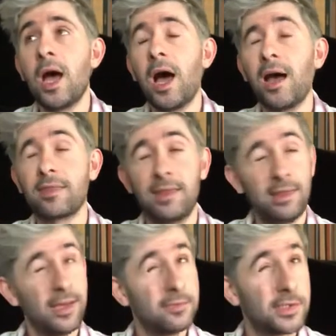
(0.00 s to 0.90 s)
I
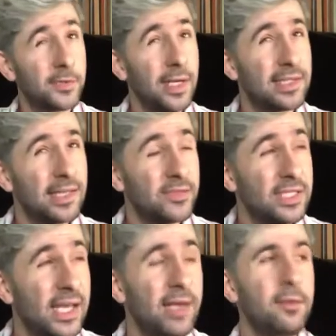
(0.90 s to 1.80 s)
think that was
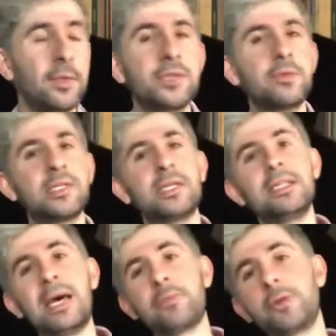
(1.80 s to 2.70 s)
2017, which was a
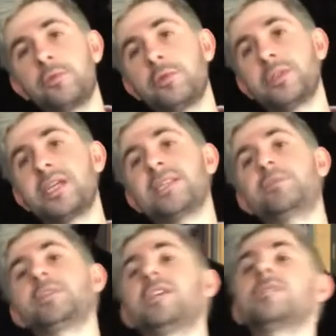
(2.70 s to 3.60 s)
collaborative project
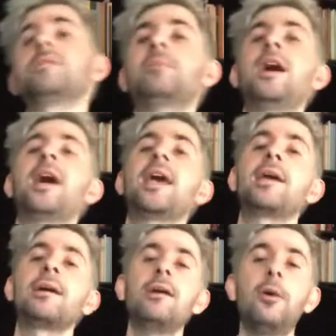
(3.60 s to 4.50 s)
presented
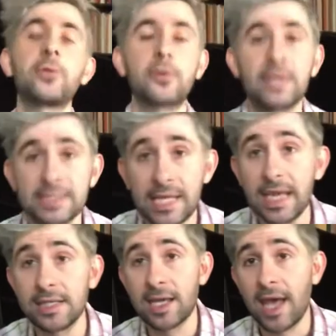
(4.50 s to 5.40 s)
by Opera
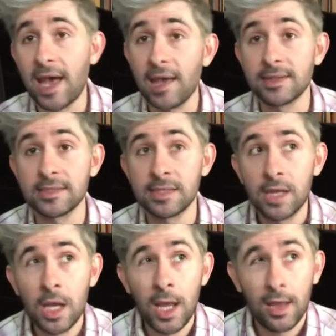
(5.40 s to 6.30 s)
Queensland and
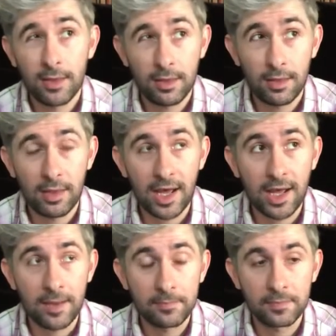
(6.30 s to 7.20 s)

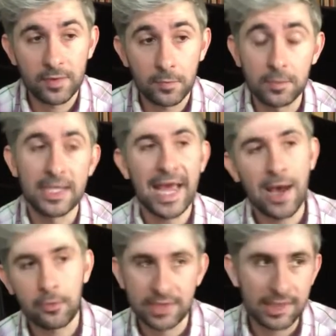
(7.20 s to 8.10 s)

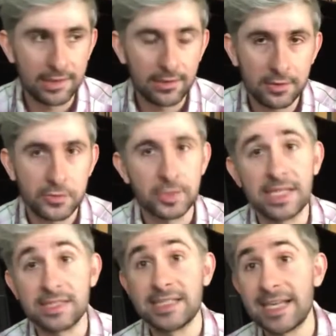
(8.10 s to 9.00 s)
now the
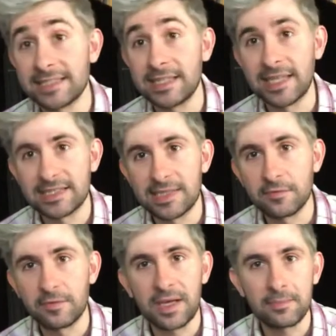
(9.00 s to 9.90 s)
Australasian Dance
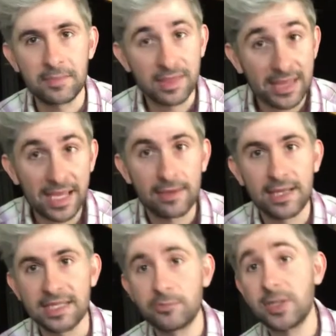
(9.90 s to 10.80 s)
Collective, but then
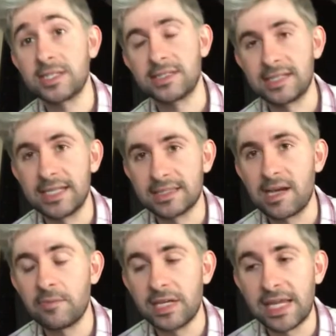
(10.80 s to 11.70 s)
Expressions Dance
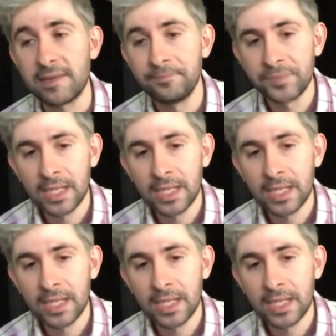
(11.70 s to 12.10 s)
Company.